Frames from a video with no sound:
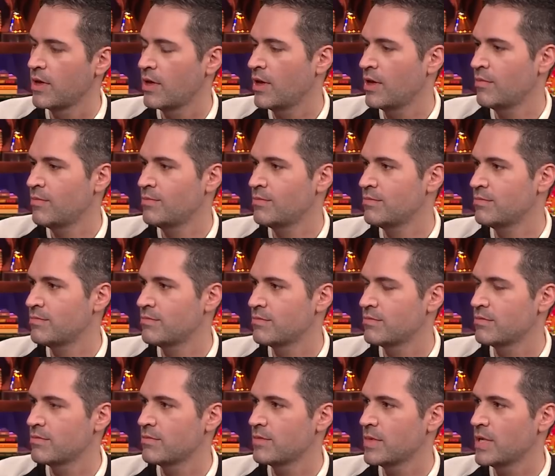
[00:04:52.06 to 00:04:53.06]
Um,
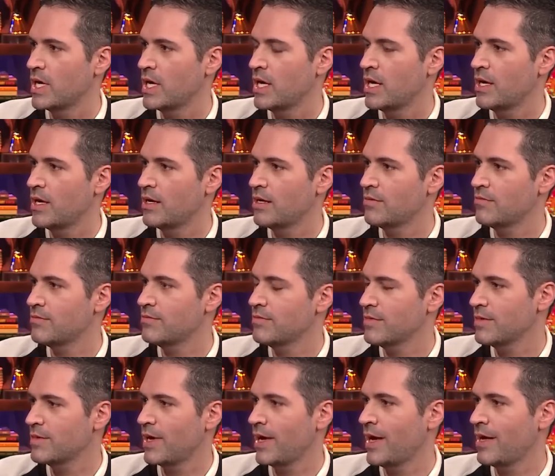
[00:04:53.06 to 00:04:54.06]
uh,
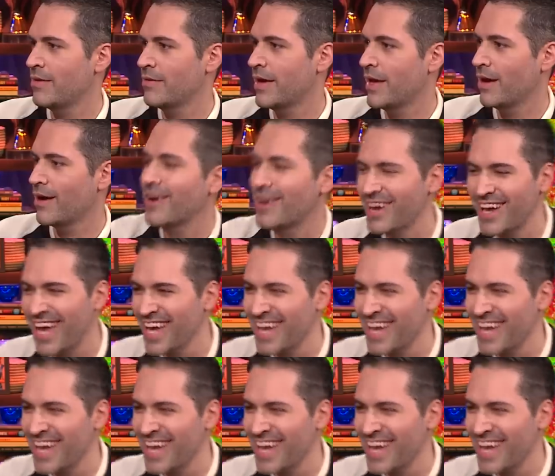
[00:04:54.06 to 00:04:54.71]
I don't care.